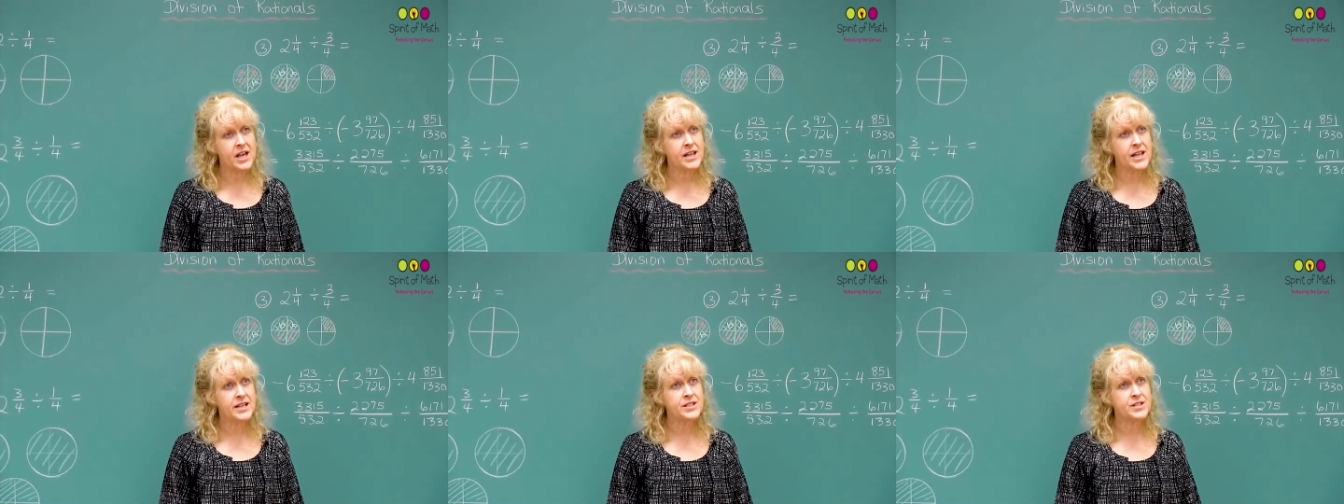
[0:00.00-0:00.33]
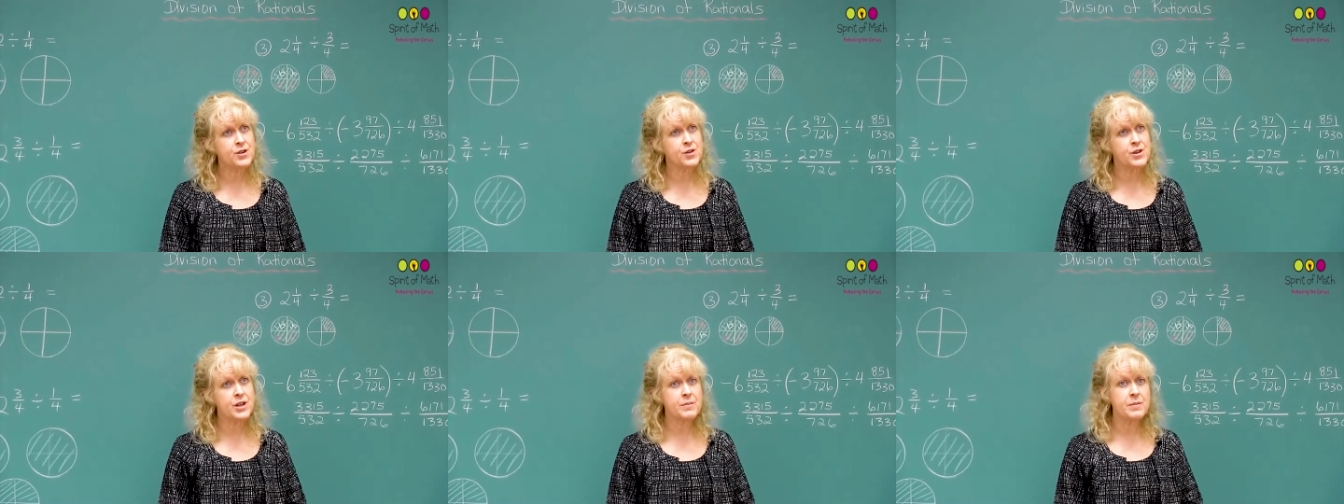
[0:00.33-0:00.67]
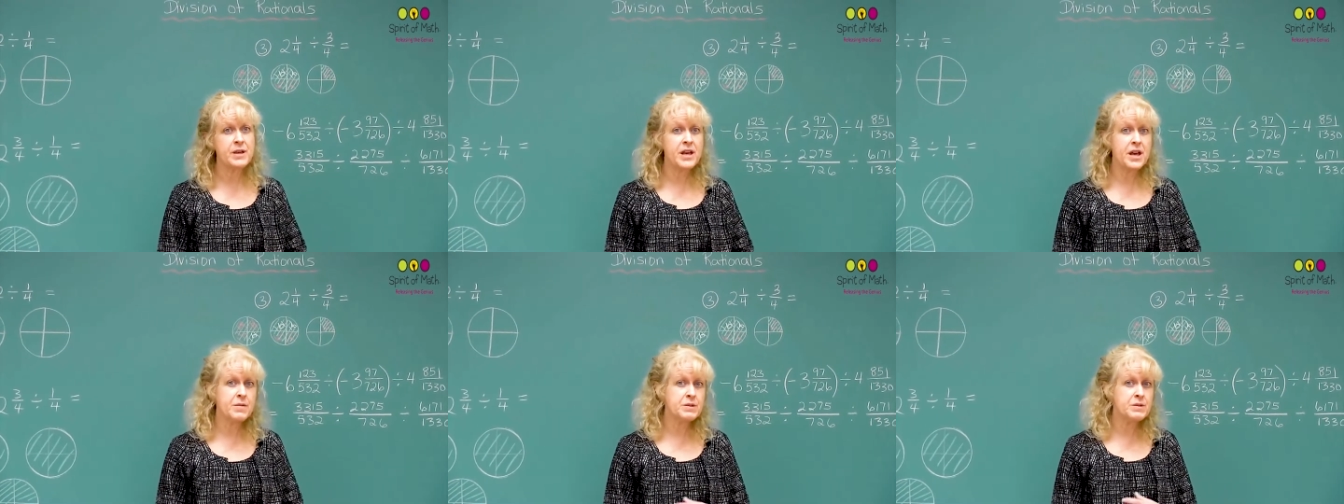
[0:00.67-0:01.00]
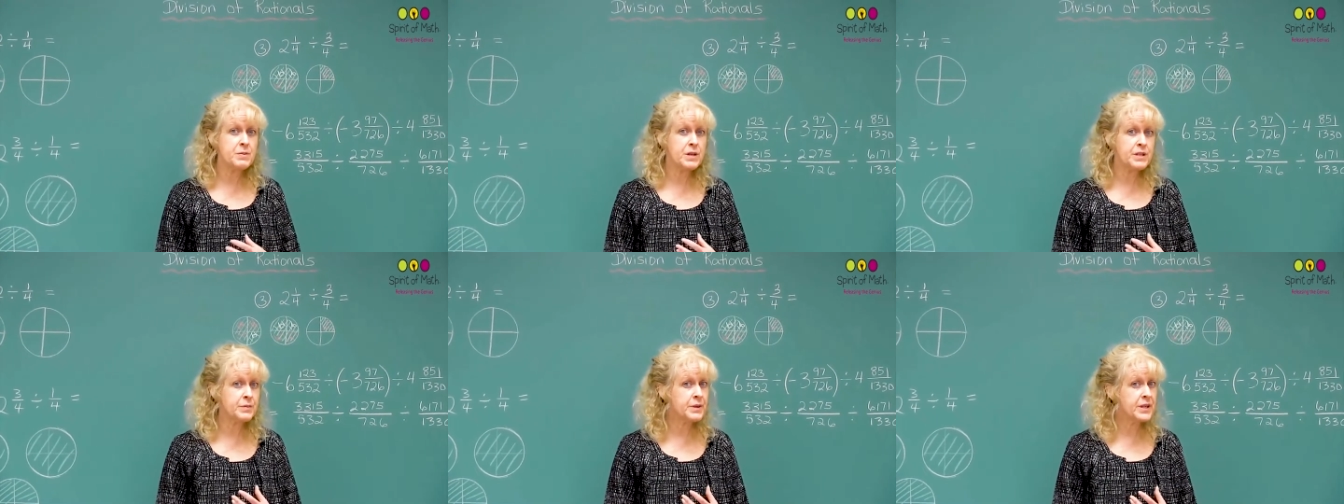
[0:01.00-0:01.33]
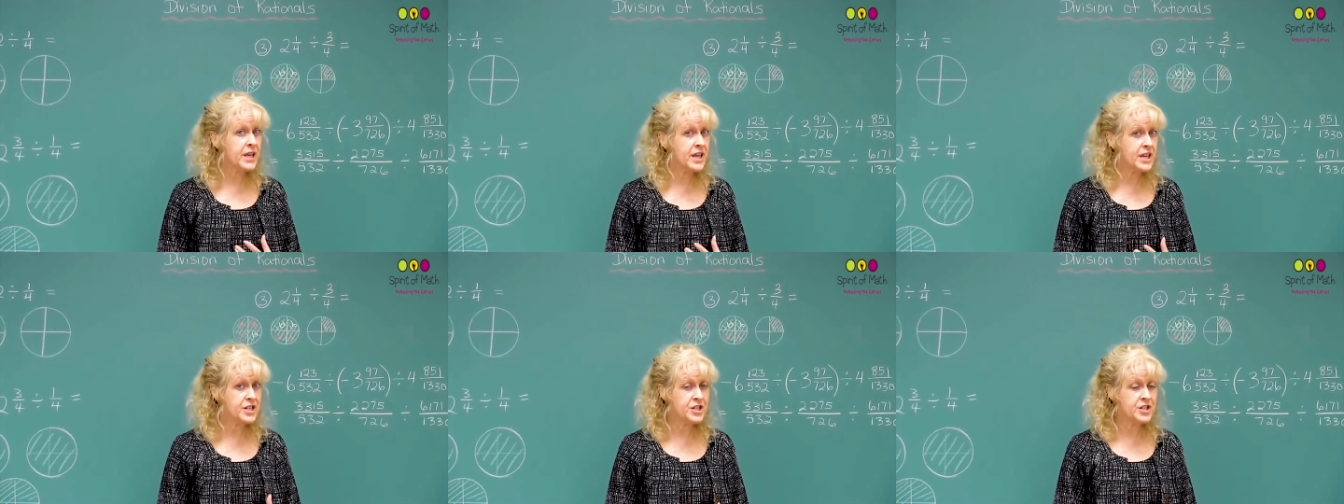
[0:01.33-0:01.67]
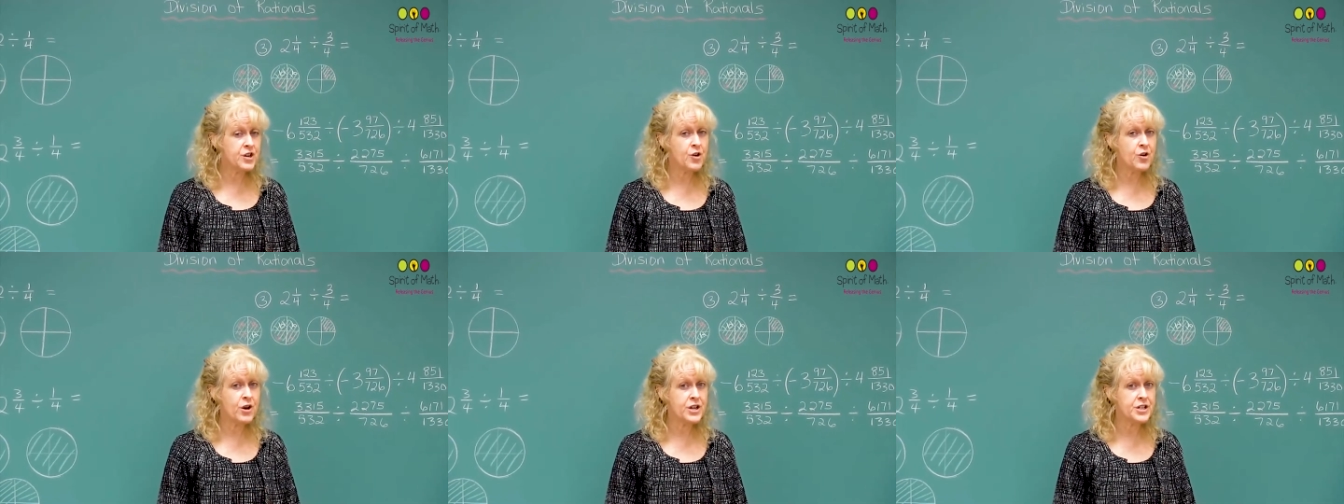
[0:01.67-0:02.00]
like so that it becomes
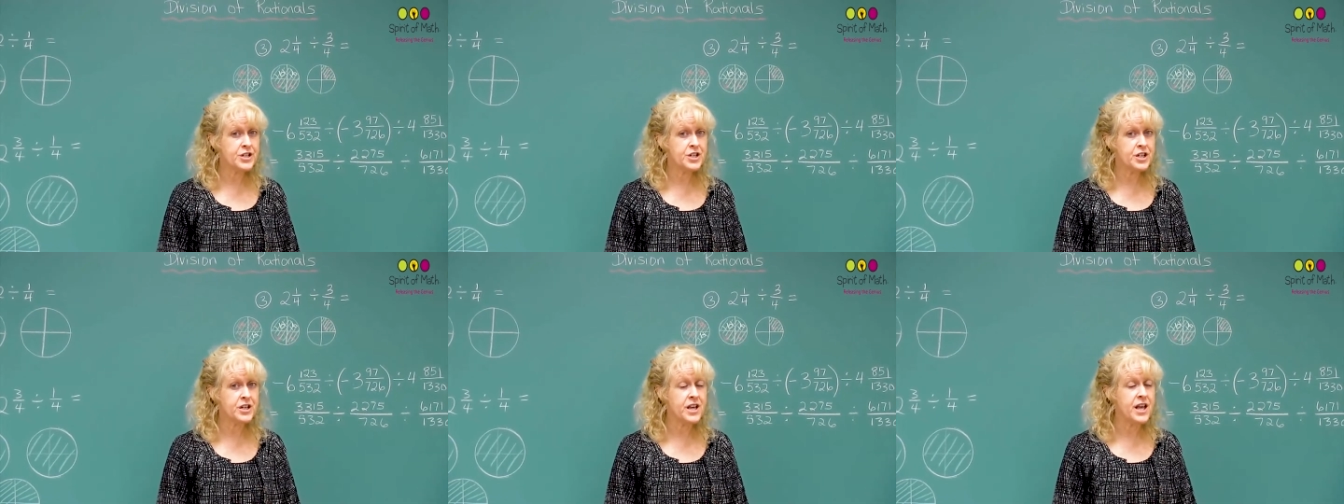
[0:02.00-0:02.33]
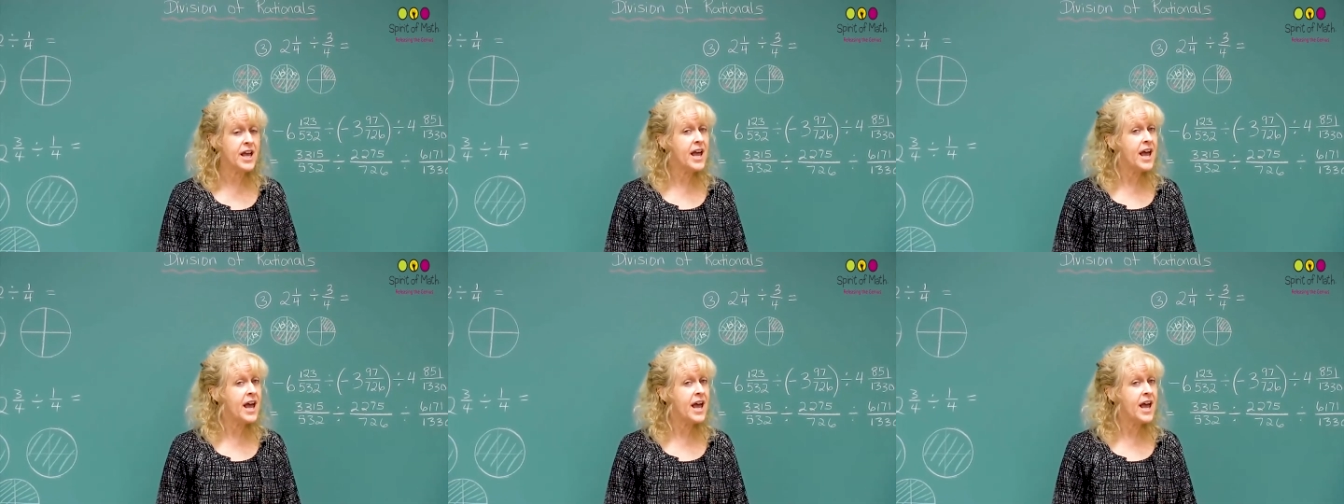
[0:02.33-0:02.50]
multiplication question.